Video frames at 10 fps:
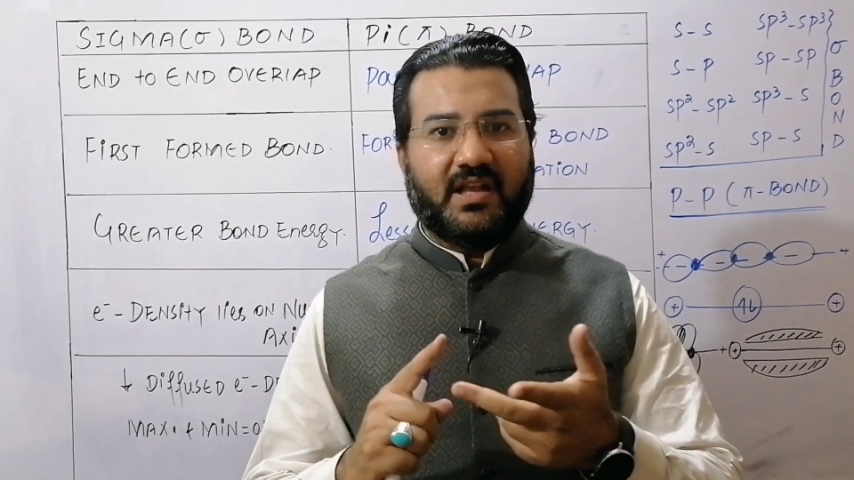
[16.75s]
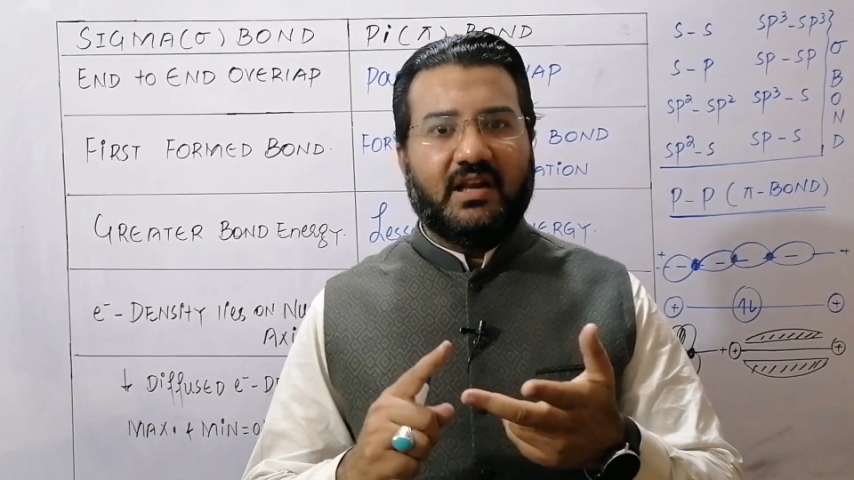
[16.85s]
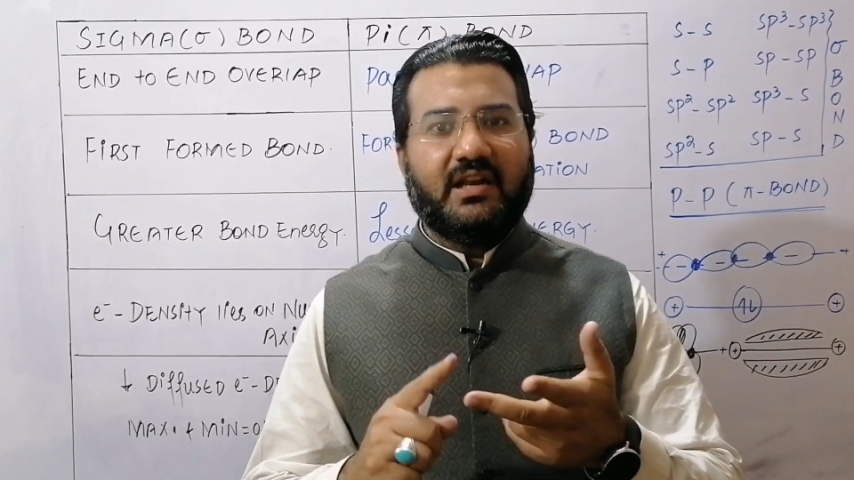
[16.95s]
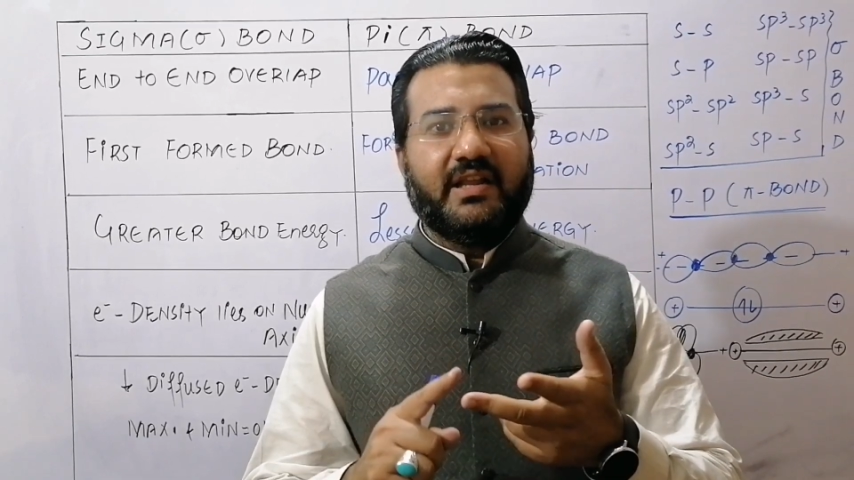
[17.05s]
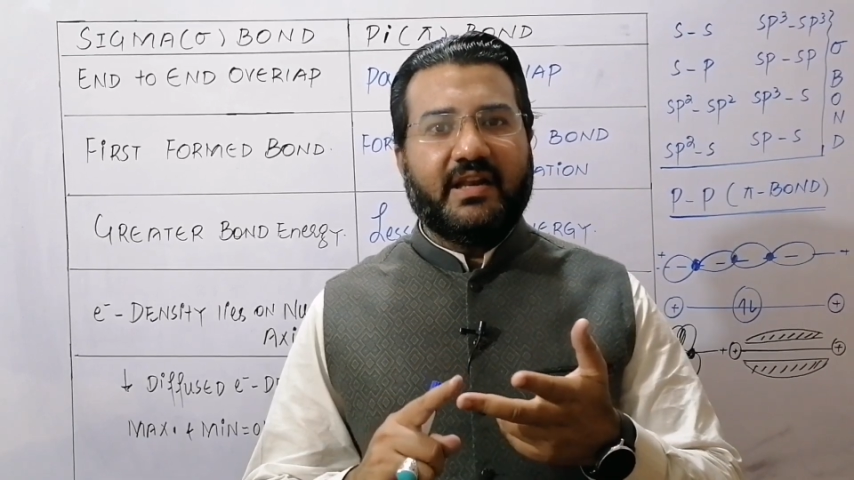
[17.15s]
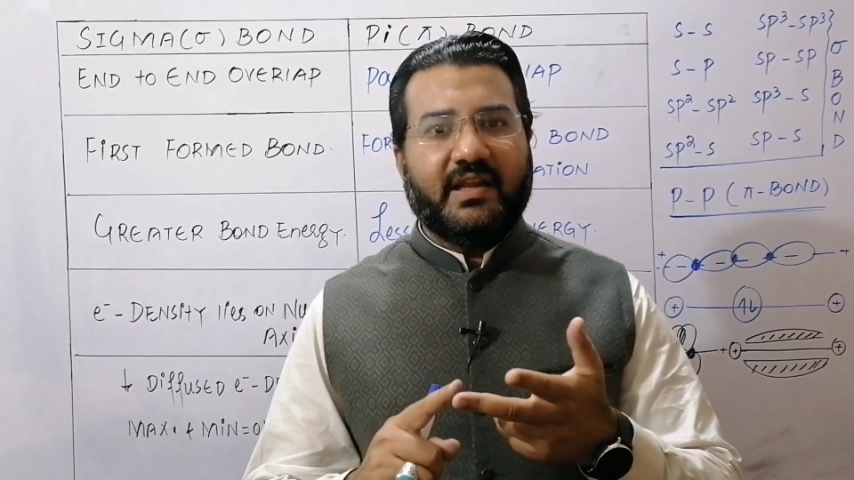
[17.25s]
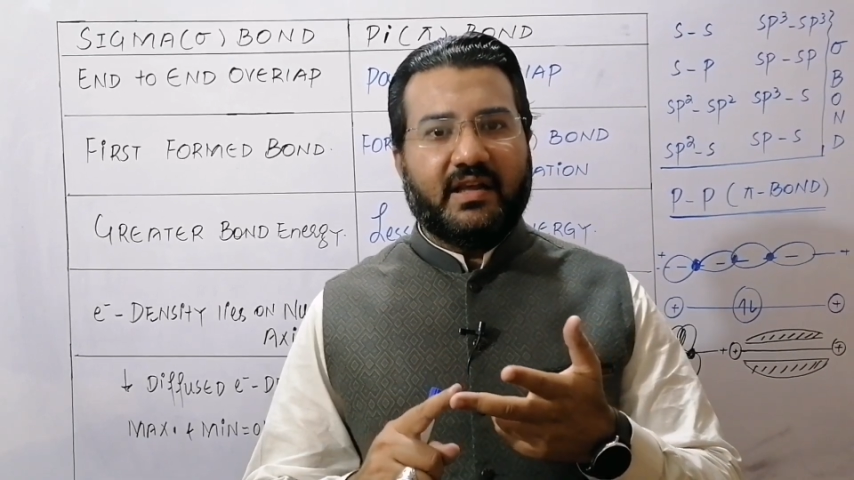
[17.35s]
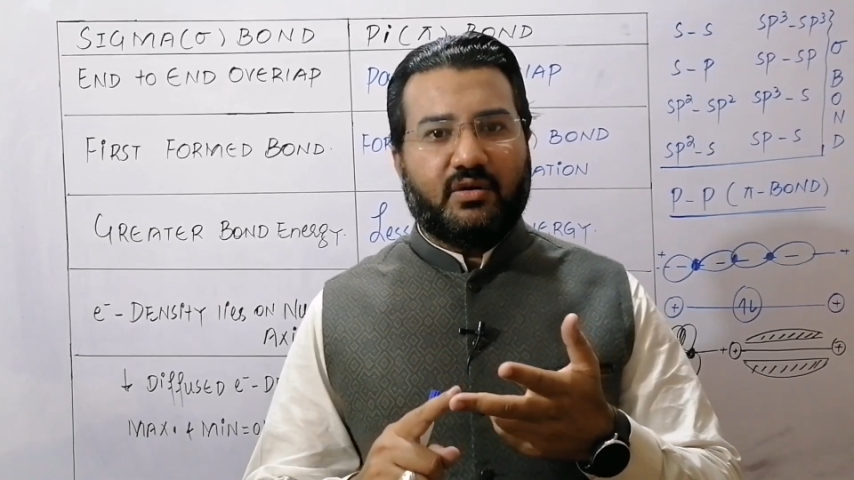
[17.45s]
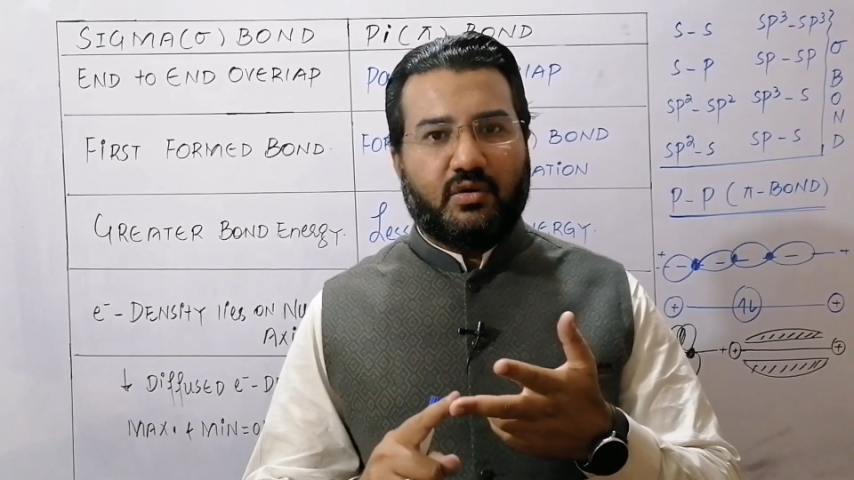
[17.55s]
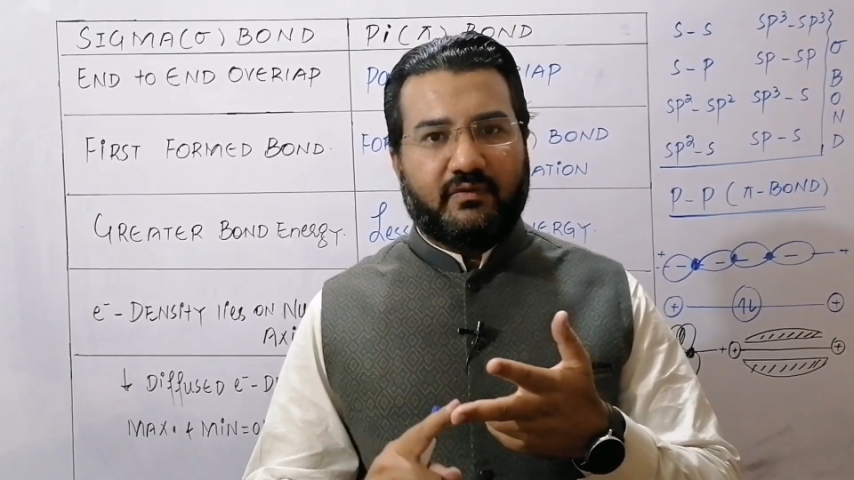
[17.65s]

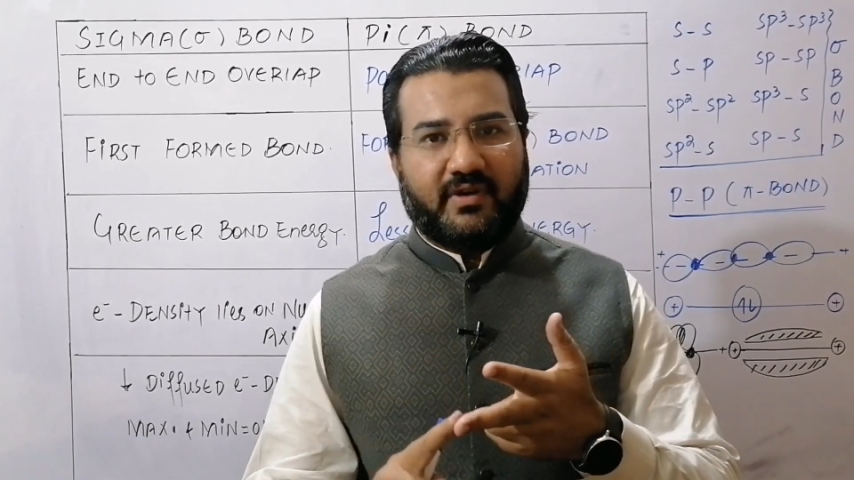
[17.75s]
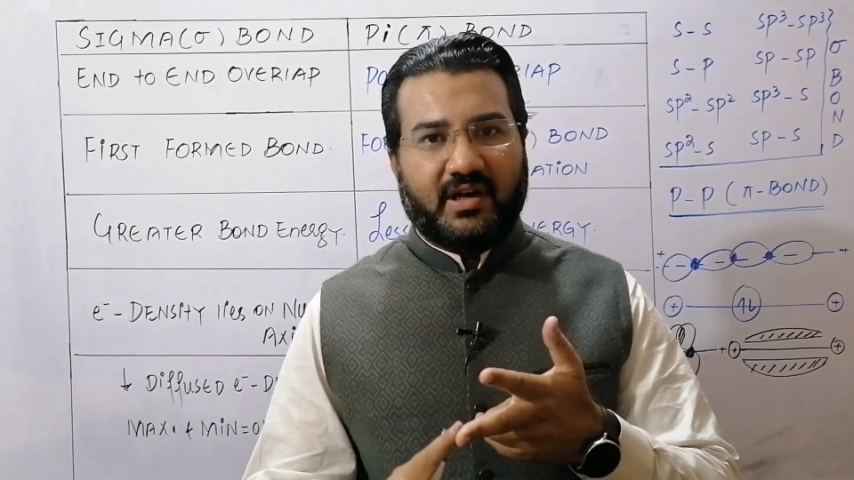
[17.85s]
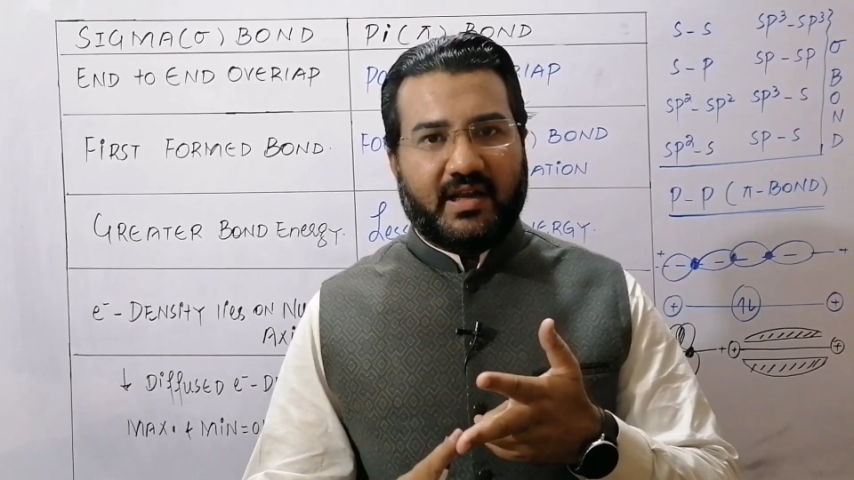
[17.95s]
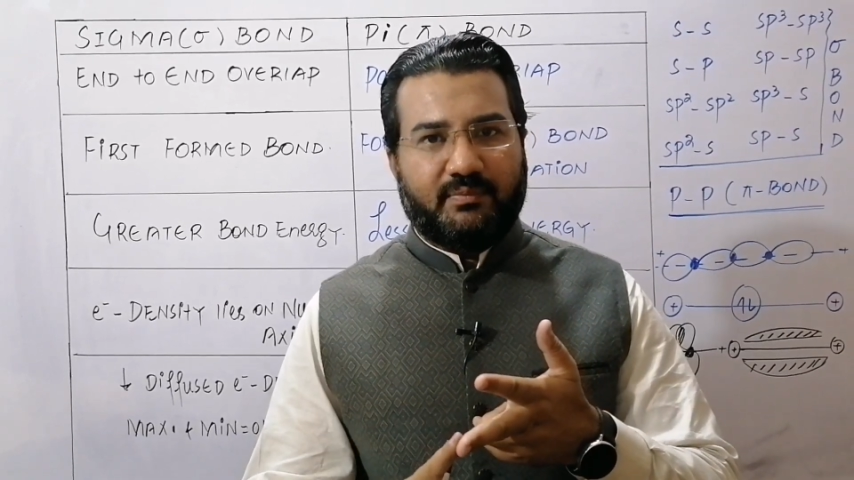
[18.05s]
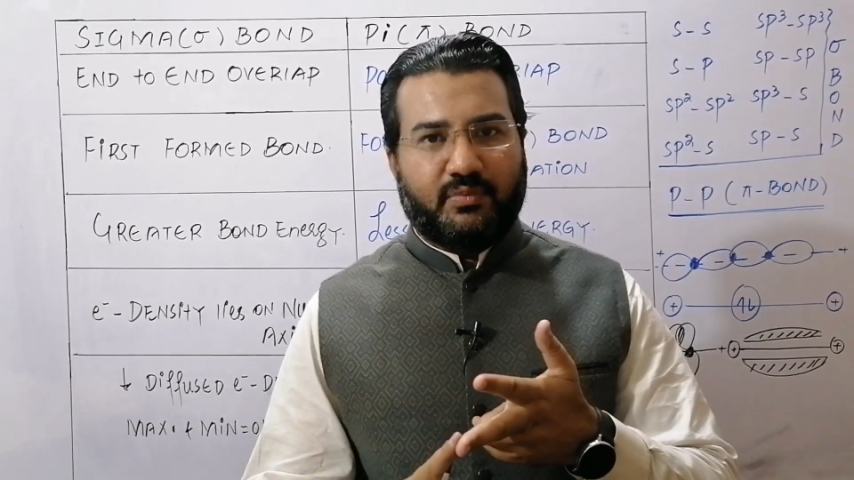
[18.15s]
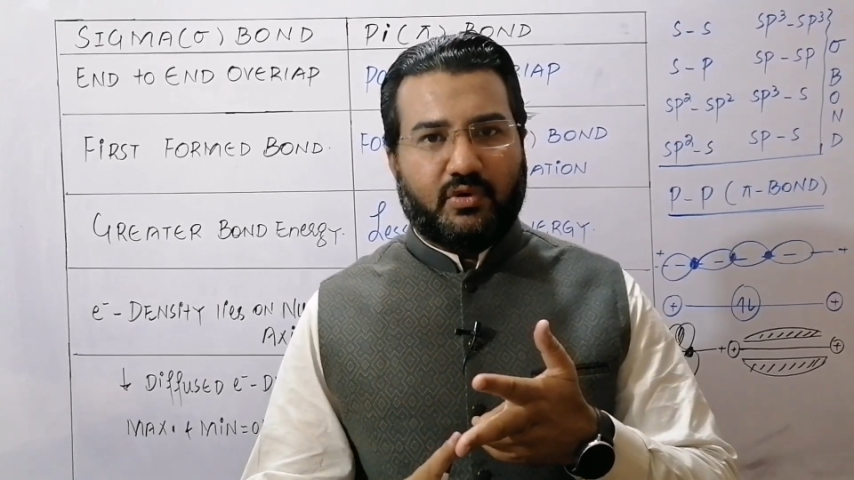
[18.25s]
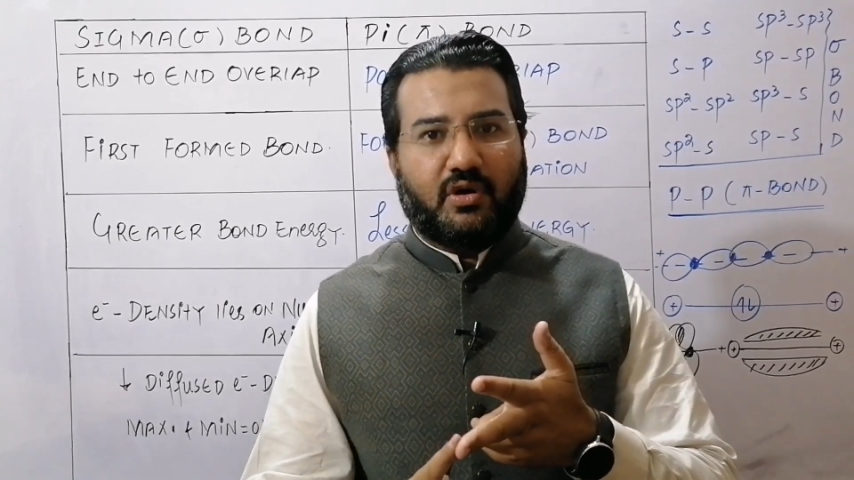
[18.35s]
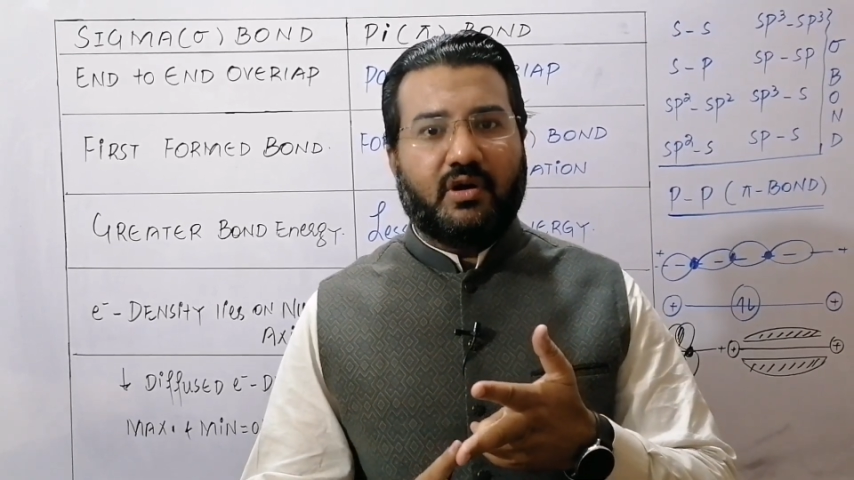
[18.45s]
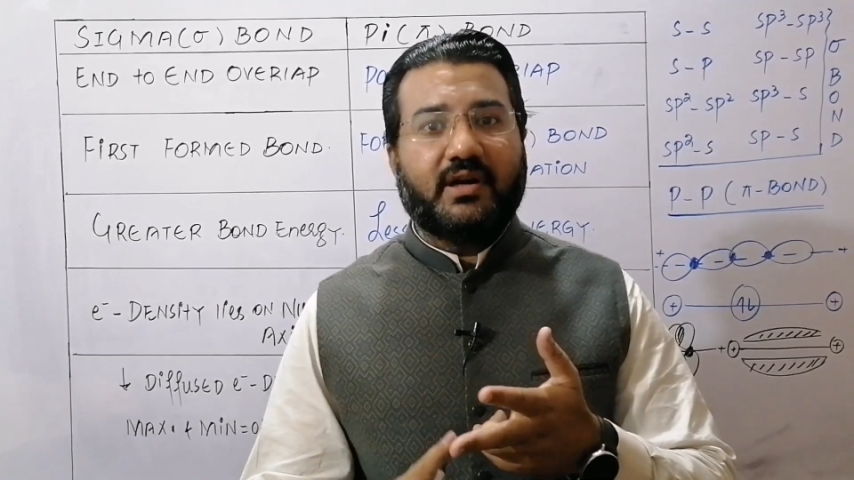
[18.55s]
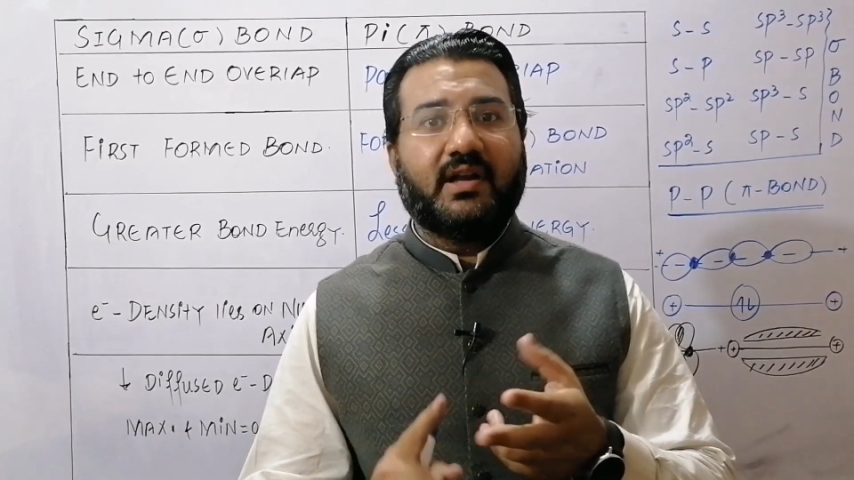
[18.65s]
linear overlap
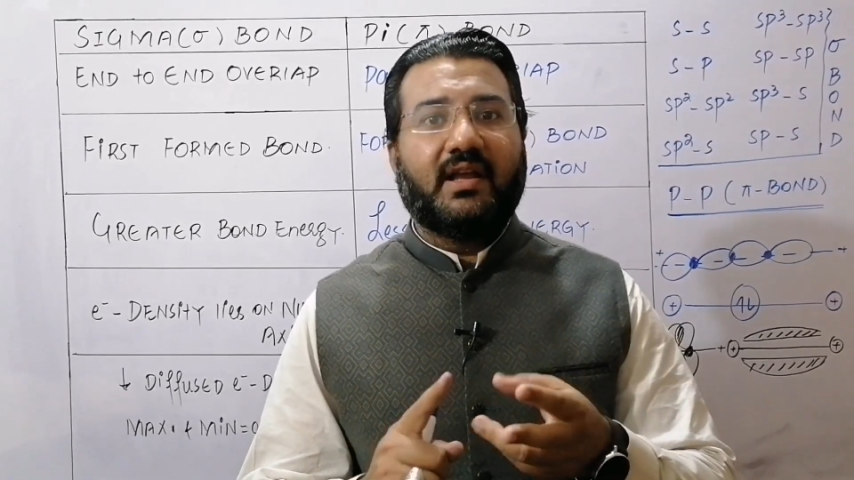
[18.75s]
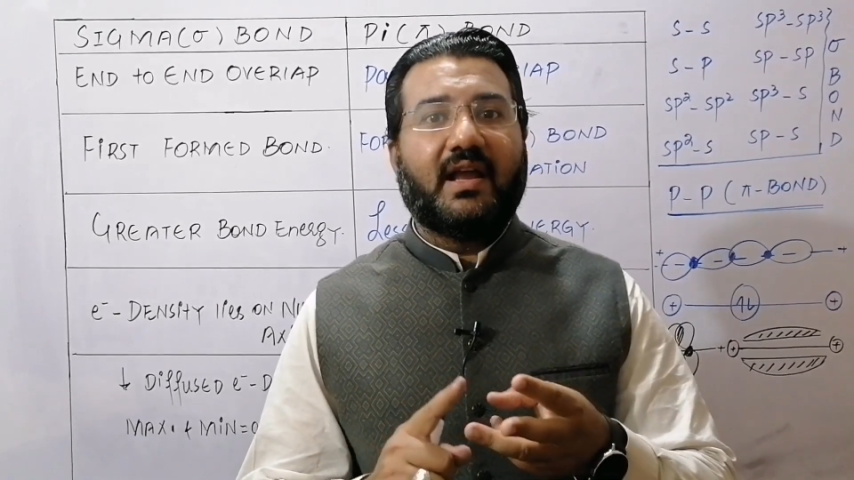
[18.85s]
or